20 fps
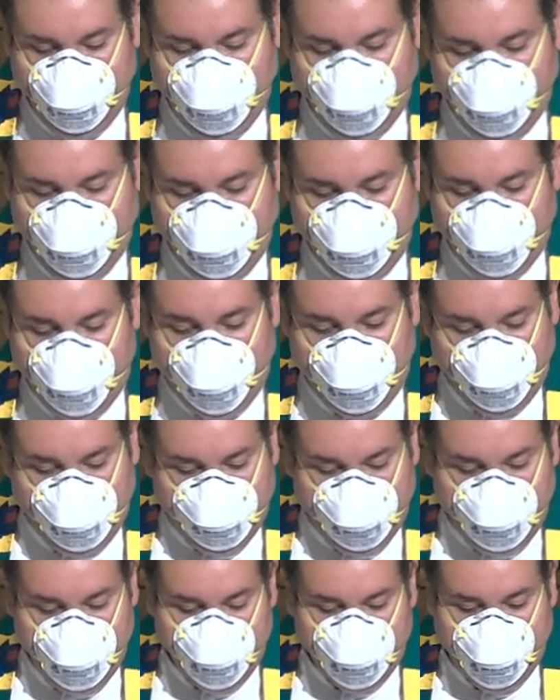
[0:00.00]
not in
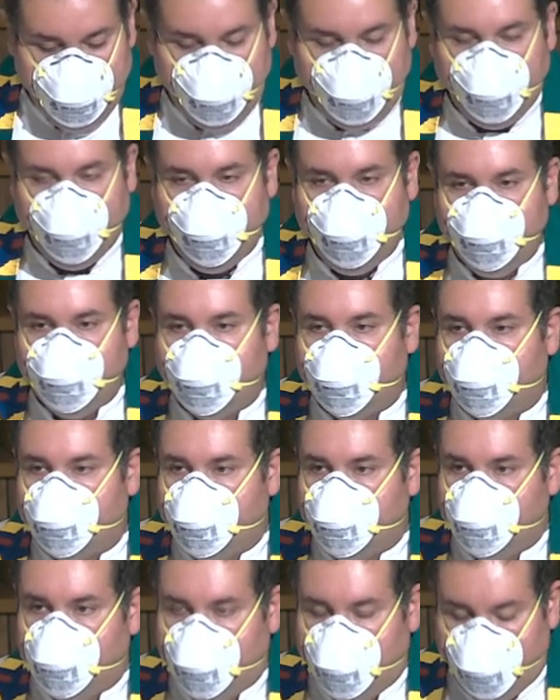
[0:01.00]
the UK, not in
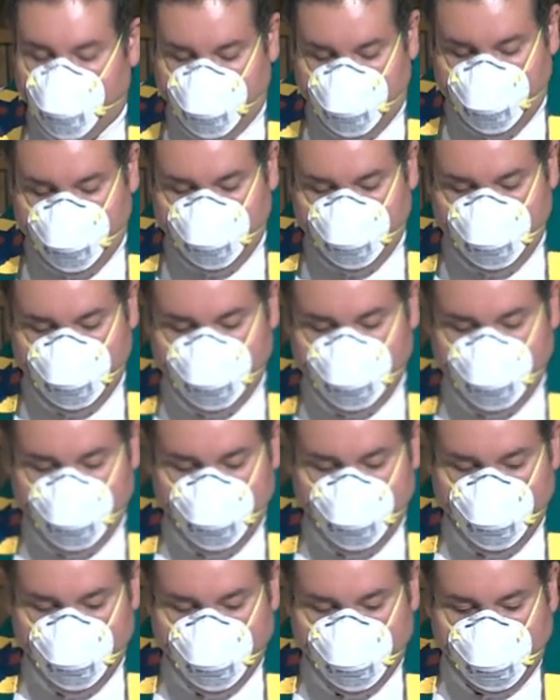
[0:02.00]
America.
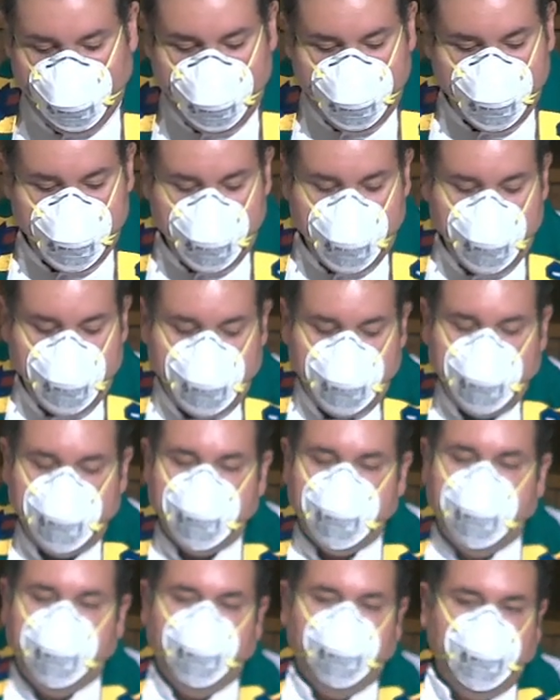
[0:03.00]
Like Jesus,
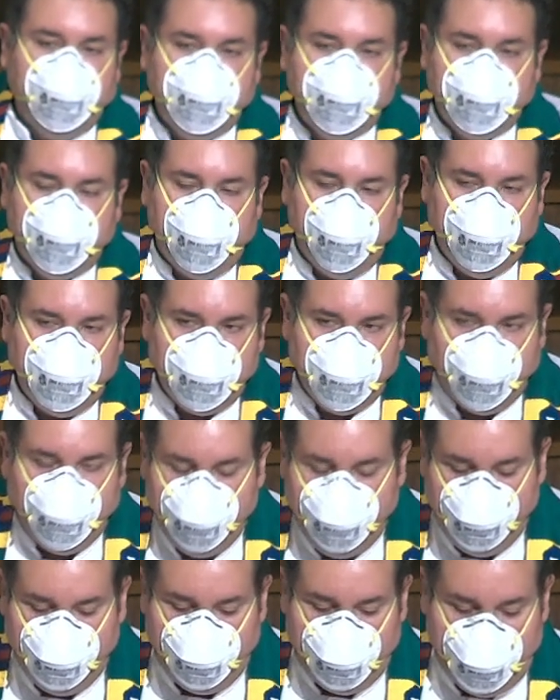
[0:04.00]
they only sought to
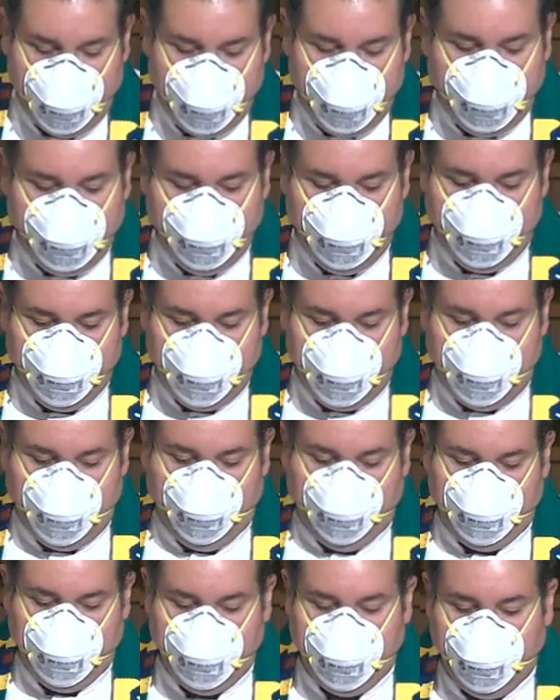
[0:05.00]
refine the
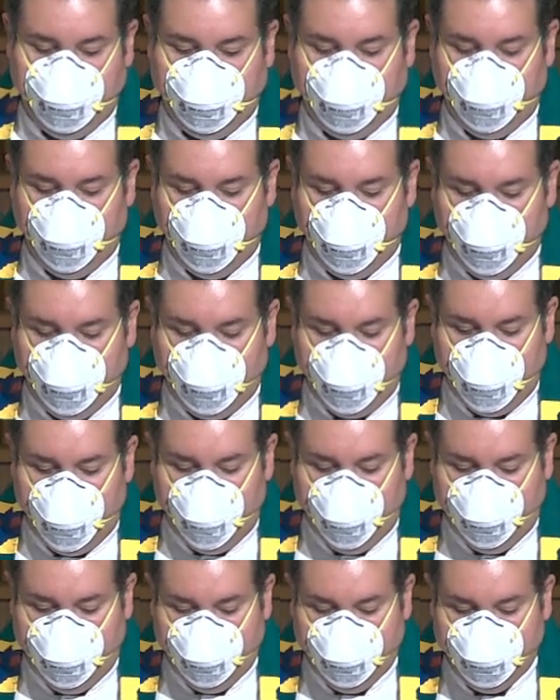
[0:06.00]
church that they were a part of.